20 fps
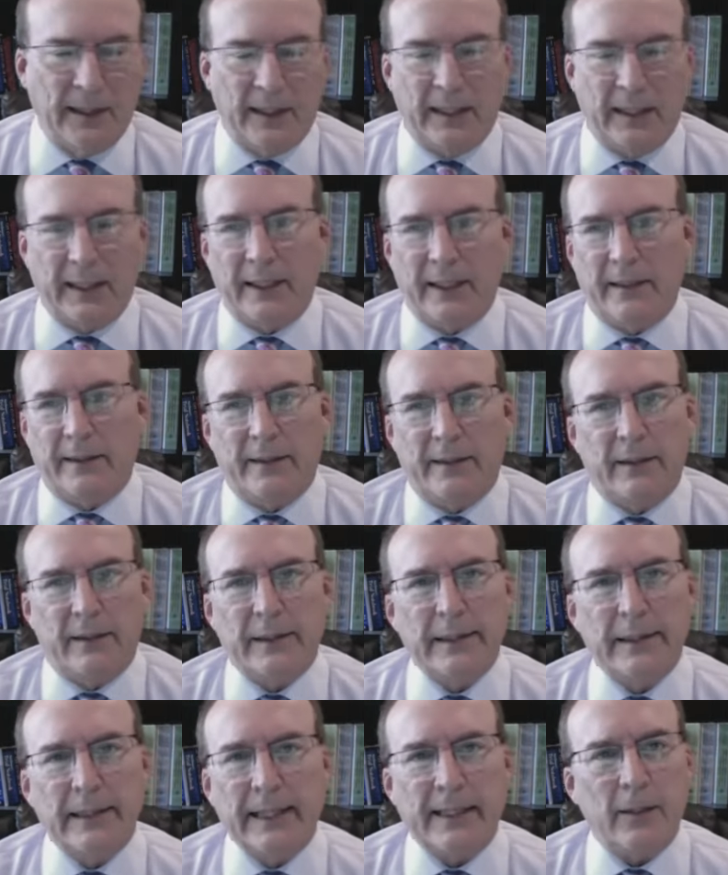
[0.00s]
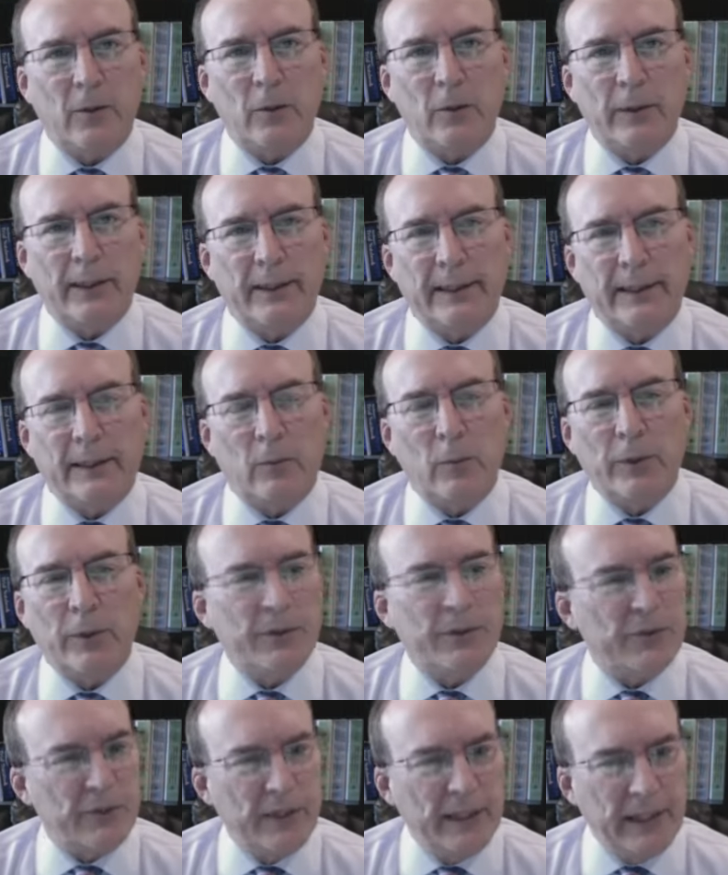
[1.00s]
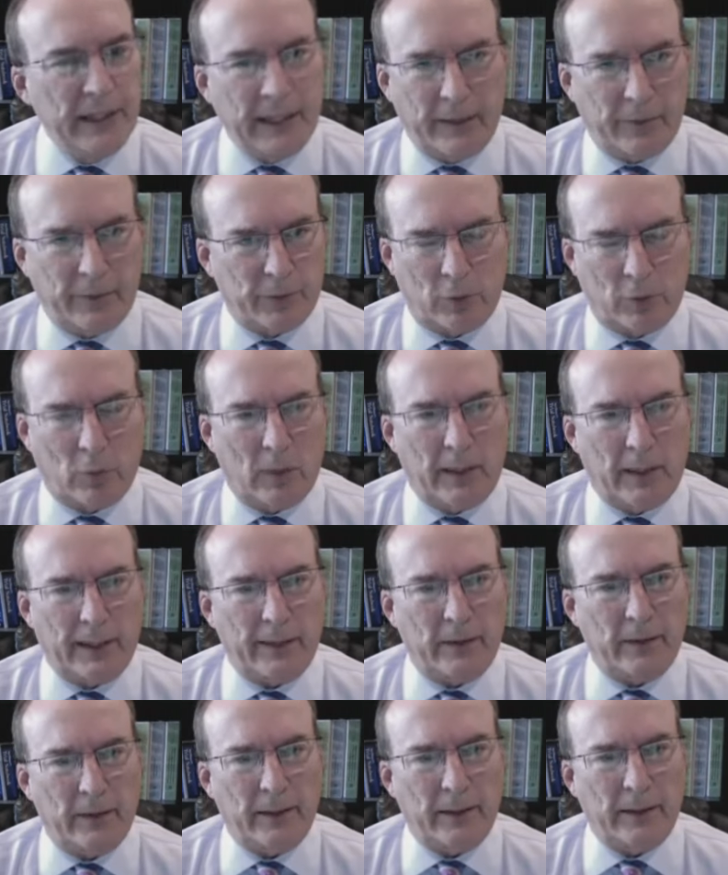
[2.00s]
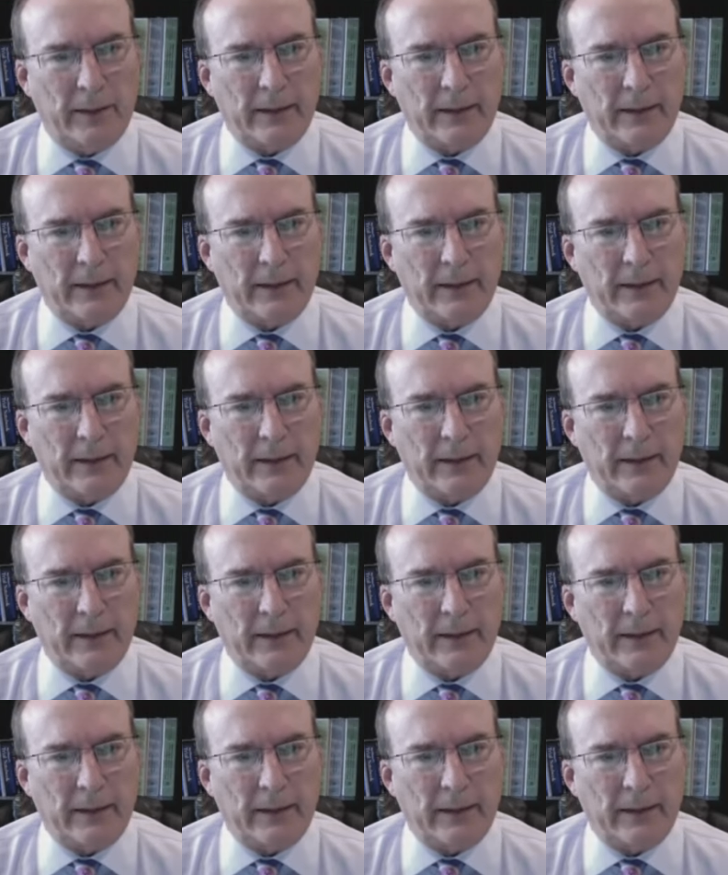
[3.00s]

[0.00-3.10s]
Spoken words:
And that wears thin after a while.